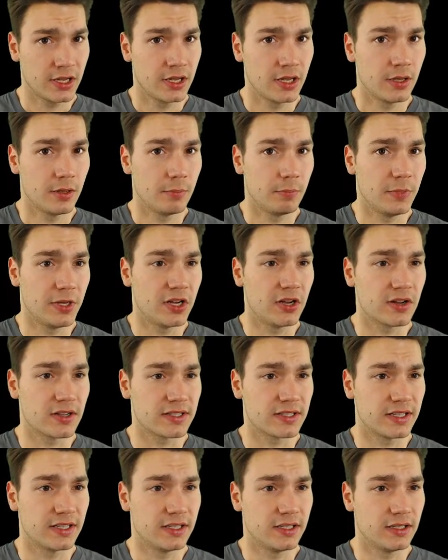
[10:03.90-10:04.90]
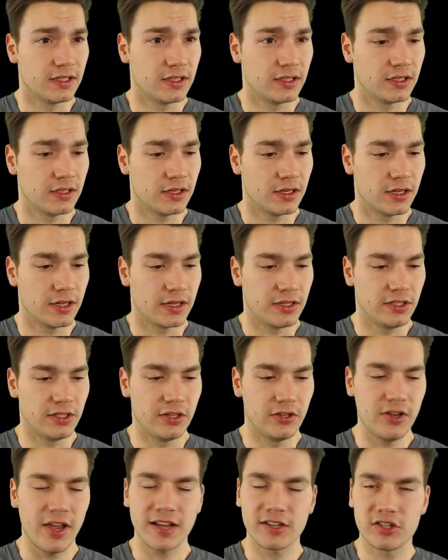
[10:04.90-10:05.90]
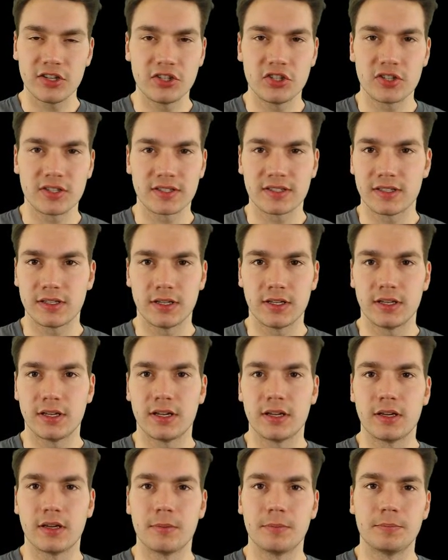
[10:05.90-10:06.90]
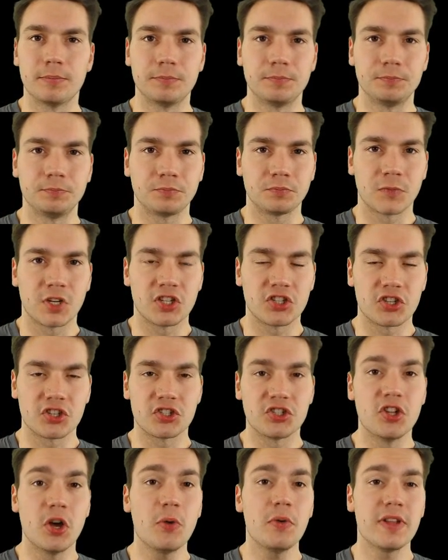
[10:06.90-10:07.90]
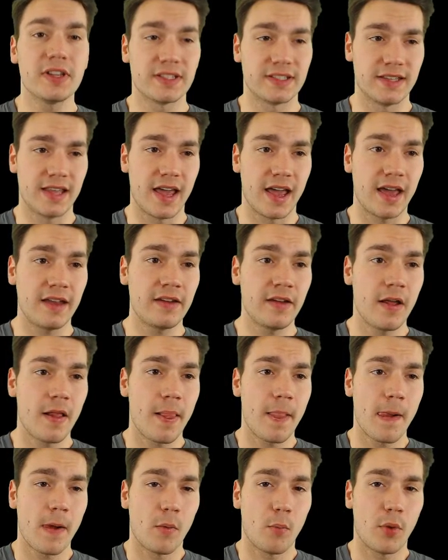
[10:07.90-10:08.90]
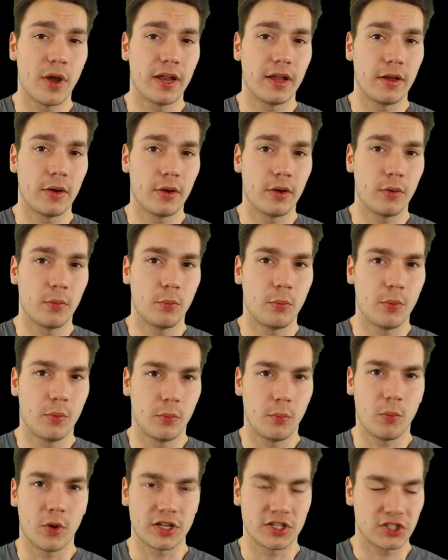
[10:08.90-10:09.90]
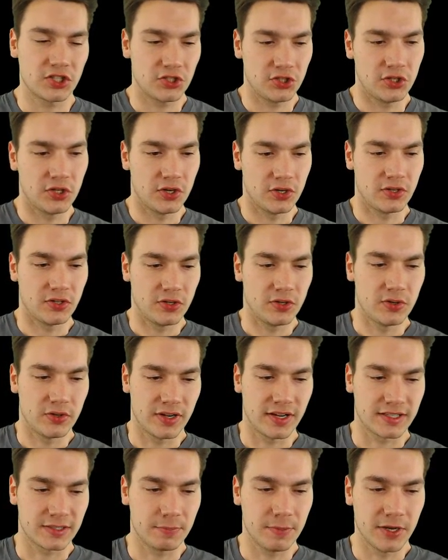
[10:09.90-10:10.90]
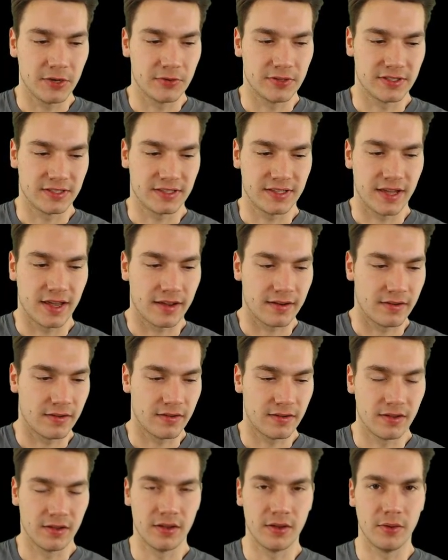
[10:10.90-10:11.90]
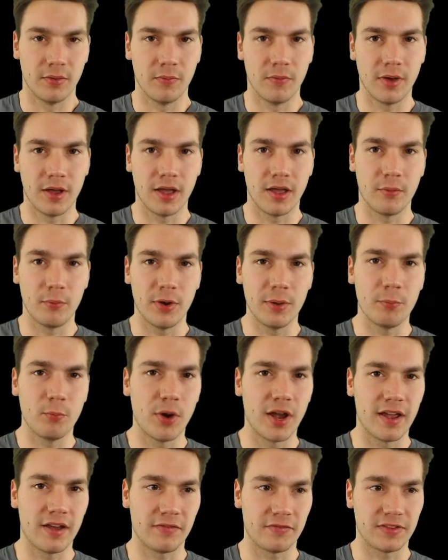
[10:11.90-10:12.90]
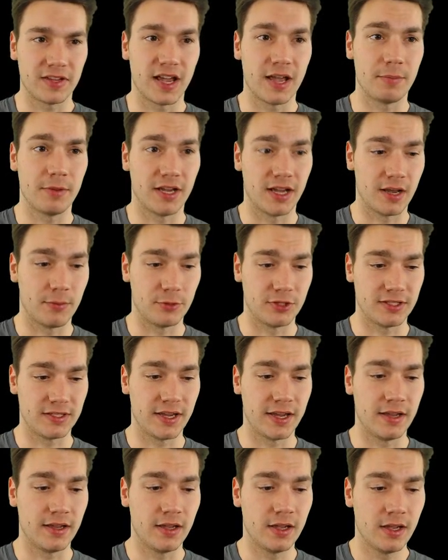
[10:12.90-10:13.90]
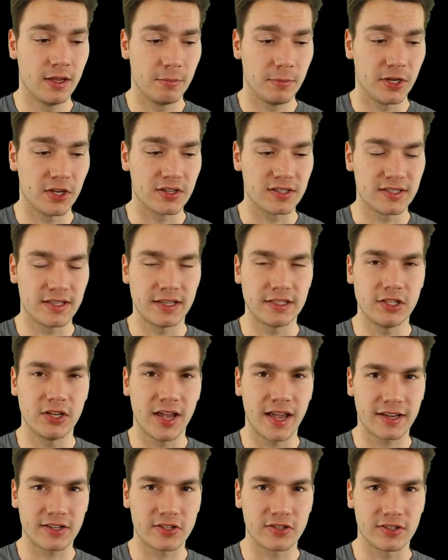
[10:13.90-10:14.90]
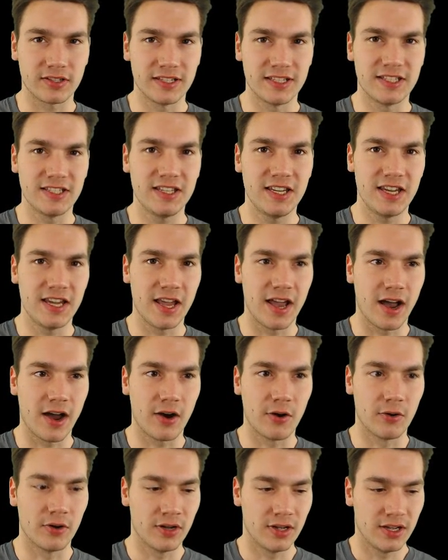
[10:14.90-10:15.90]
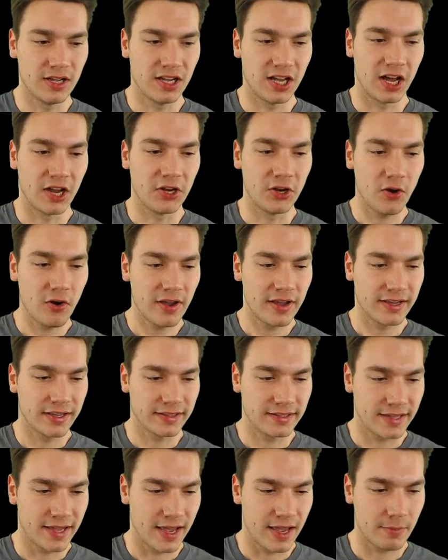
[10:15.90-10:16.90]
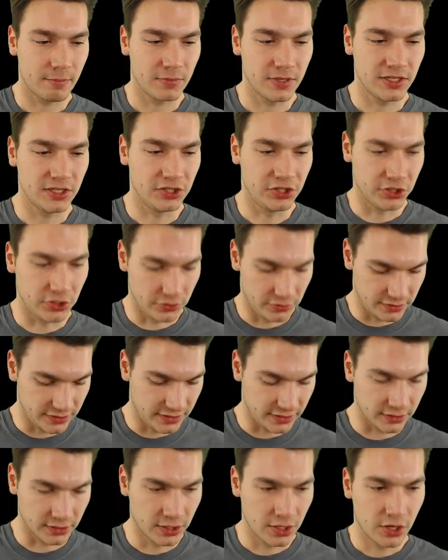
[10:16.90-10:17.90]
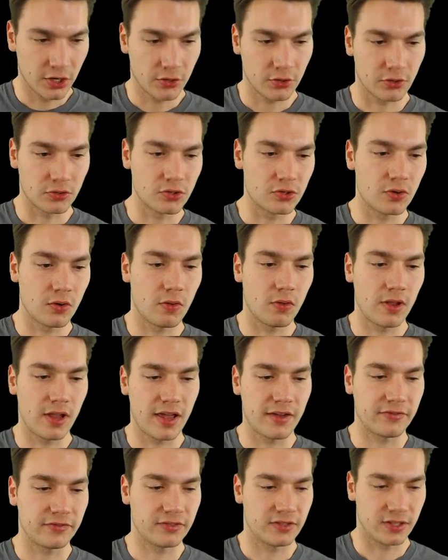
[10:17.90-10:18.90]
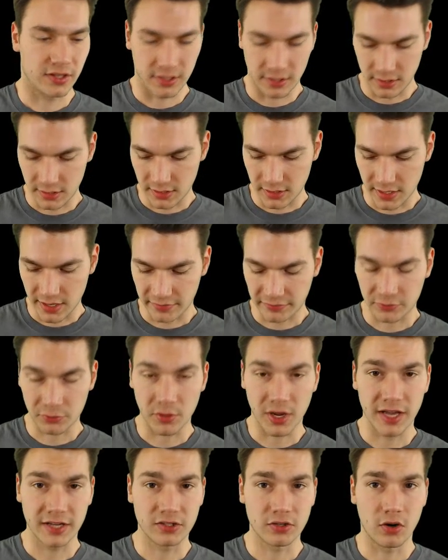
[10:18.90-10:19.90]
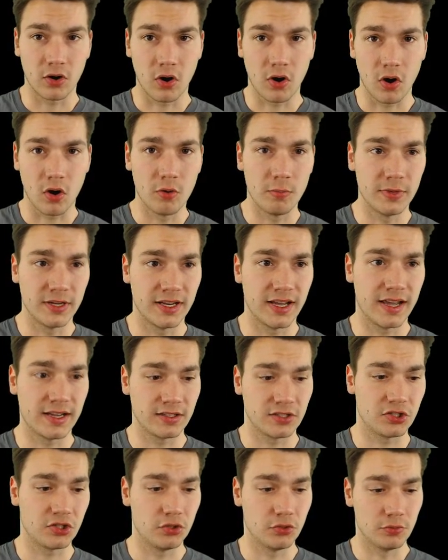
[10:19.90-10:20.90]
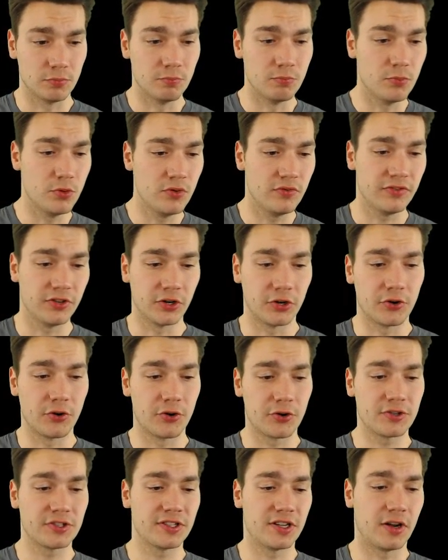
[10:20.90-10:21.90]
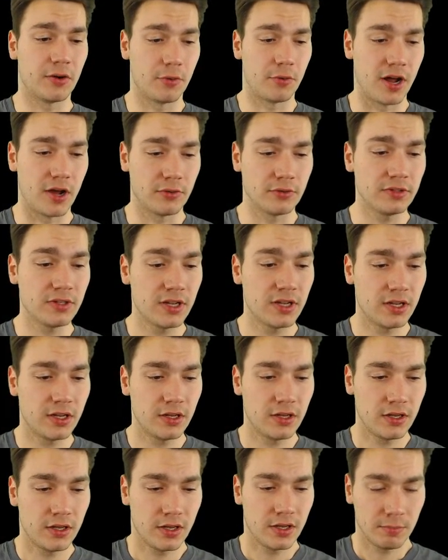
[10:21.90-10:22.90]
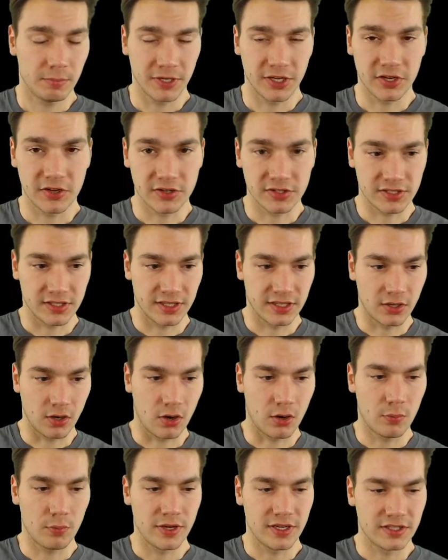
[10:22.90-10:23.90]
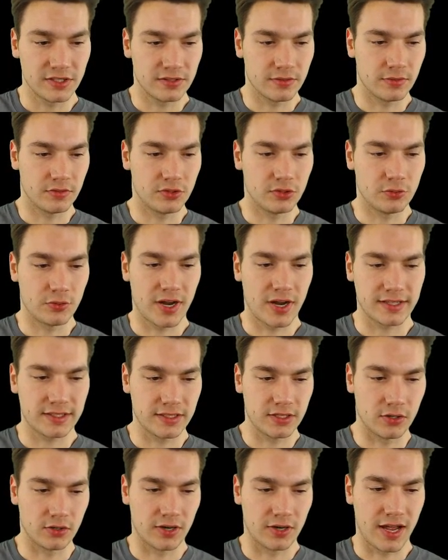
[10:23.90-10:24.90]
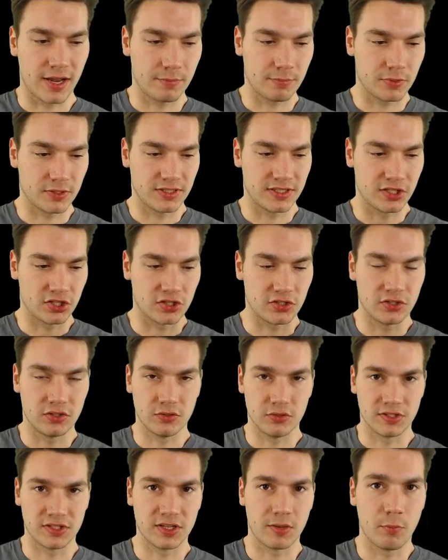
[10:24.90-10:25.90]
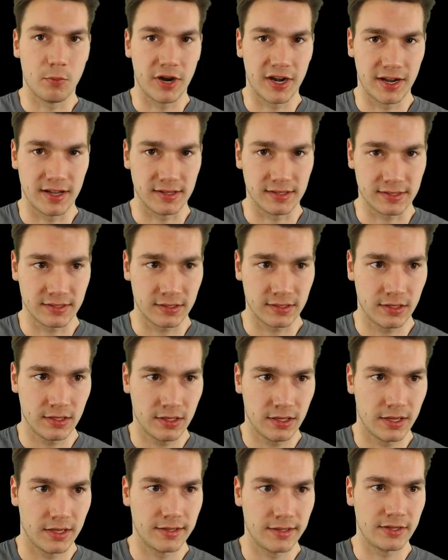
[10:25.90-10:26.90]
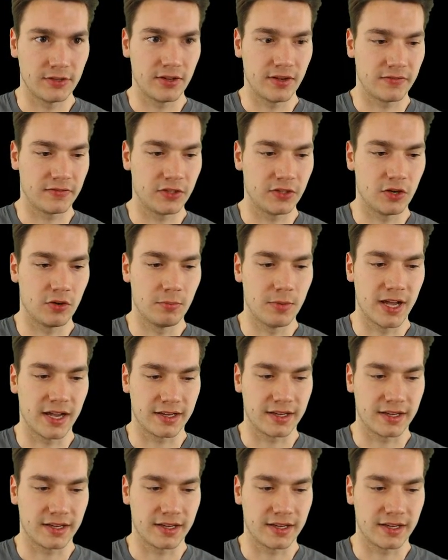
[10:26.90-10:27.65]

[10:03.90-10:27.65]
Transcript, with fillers: Because in, you actually just, um, just notice that when, once you, you experience that uh, way of typing, I would say, because then you actually see how annoying it can be using control left, uh, left, right, or home and end to move your cursor around, because it always drags your hand position to somewhere else, and then you have to go back.